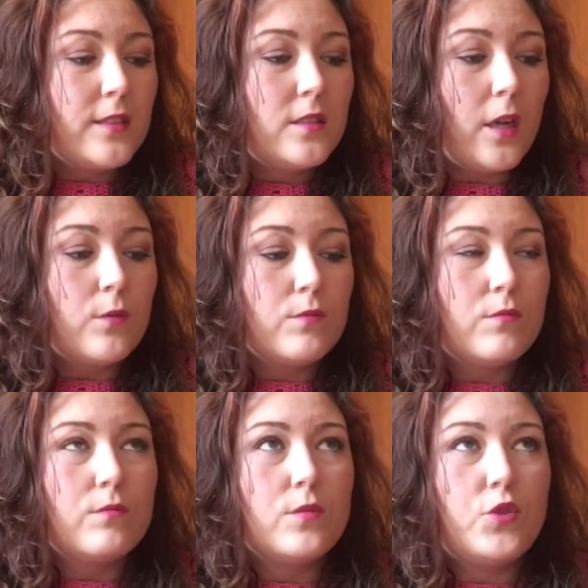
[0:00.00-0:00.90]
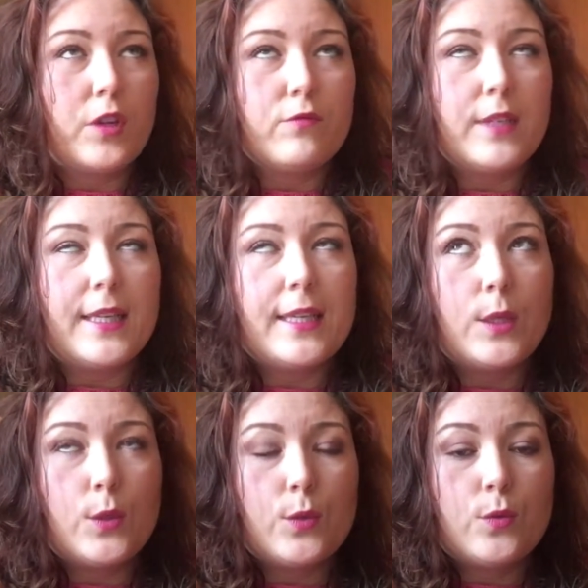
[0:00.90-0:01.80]
don't generally
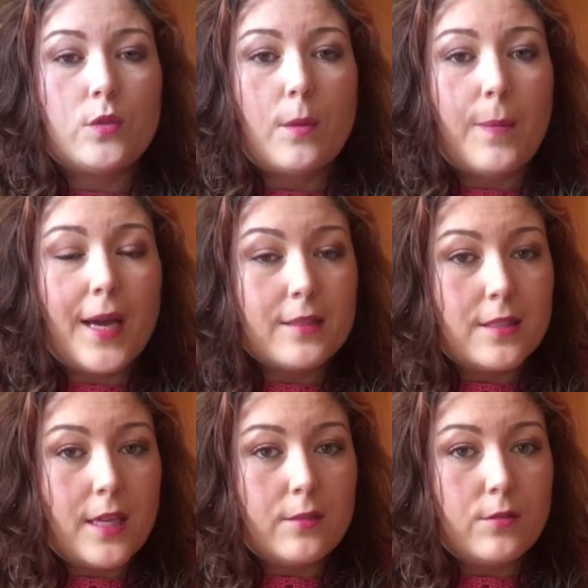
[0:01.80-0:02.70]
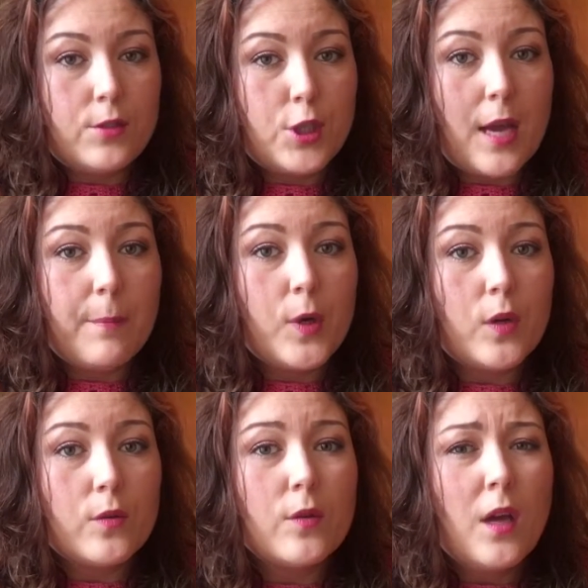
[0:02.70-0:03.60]
use Pantene
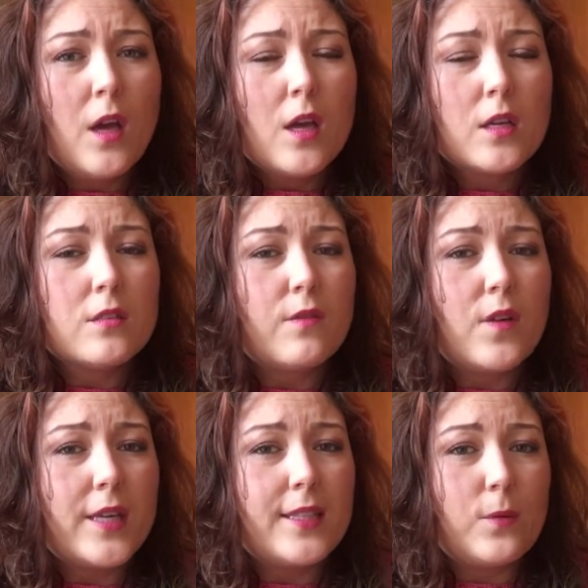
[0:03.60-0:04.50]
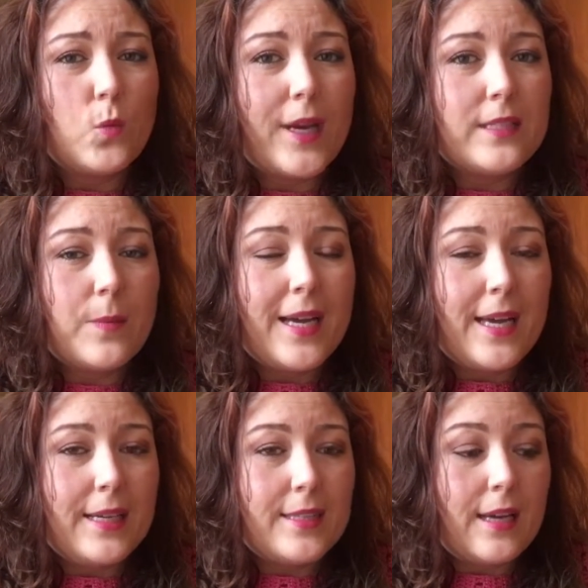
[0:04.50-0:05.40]
shampoo because I find it weighs my
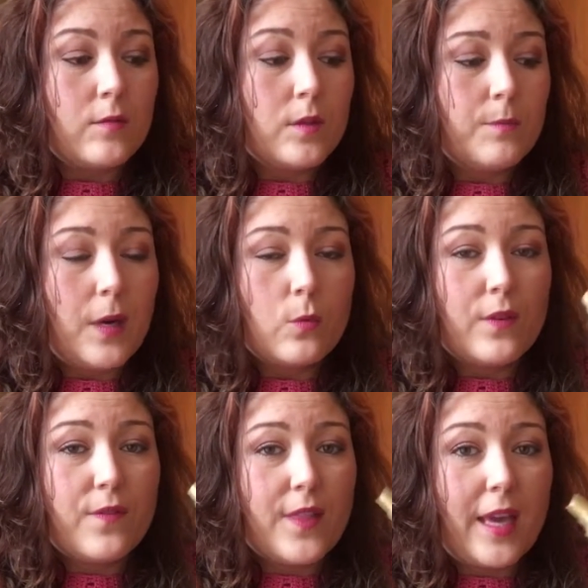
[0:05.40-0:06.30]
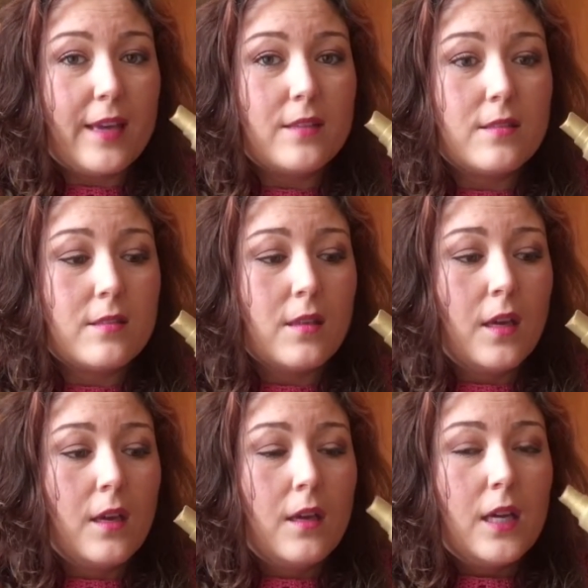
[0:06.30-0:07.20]
hair down, but with this
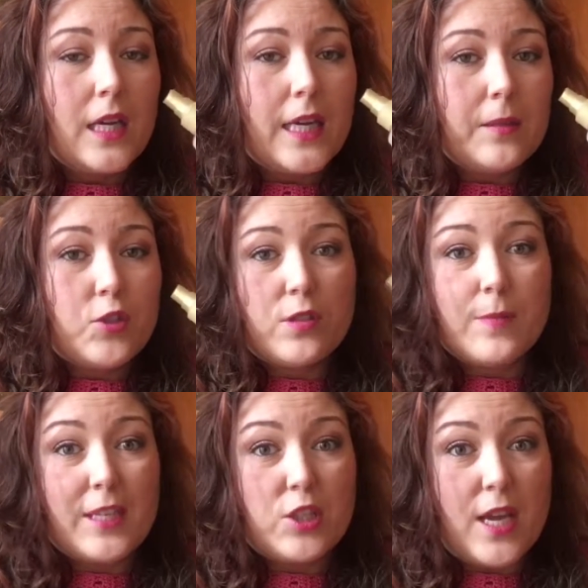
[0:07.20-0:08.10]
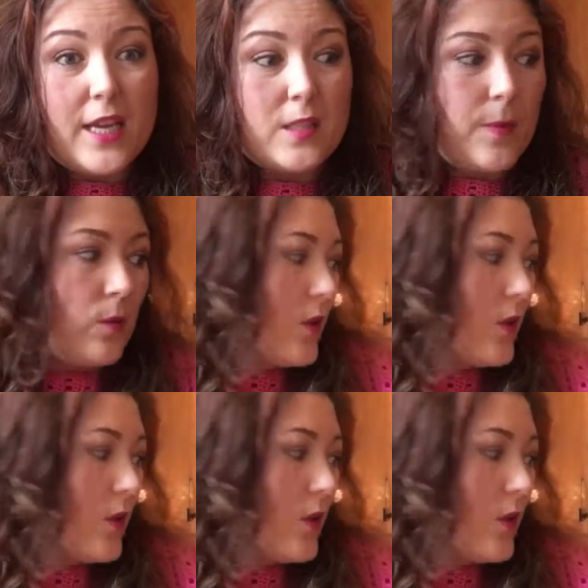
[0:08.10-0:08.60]
it just makes your hair smell